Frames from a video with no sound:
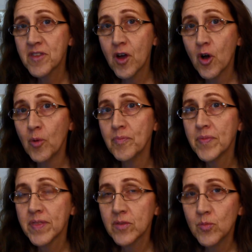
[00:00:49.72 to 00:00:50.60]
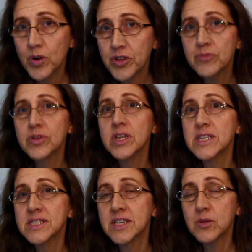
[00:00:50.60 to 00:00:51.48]
So, what are you
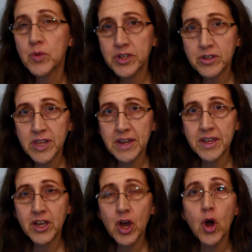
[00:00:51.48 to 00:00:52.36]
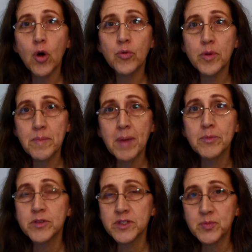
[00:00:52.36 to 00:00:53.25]
releasing? What are you letting go?
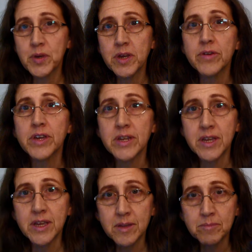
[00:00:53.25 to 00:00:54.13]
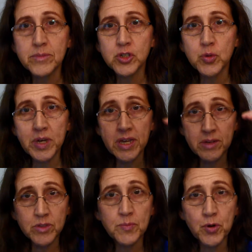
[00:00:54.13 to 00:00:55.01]
Remember, this period in
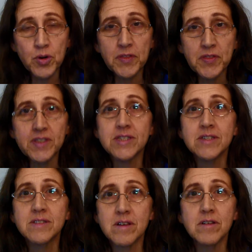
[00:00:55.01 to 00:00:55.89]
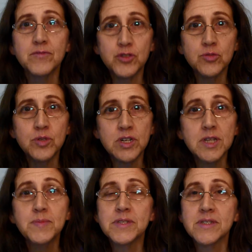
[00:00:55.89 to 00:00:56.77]
between the parentheses of two
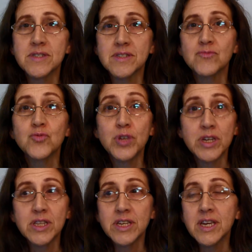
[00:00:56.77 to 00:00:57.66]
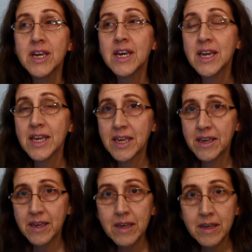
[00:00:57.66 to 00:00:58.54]
eclipses is really
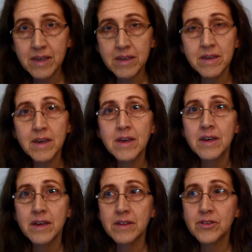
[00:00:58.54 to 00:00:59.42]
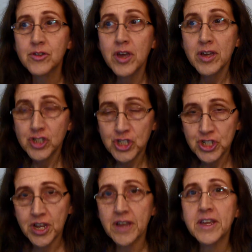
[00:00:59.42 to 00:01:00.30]
key in
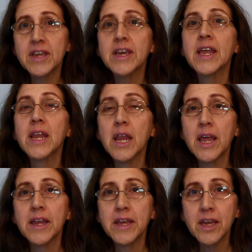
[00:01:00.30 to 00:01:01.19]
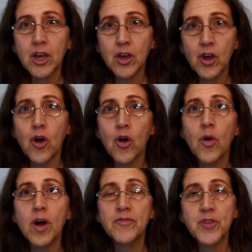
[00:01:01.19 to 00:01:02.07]
shedding and letting
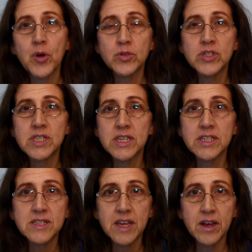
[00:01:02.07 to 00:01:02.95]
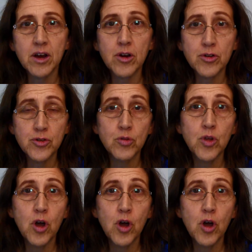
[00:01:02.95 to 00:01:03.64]
go of those things that are no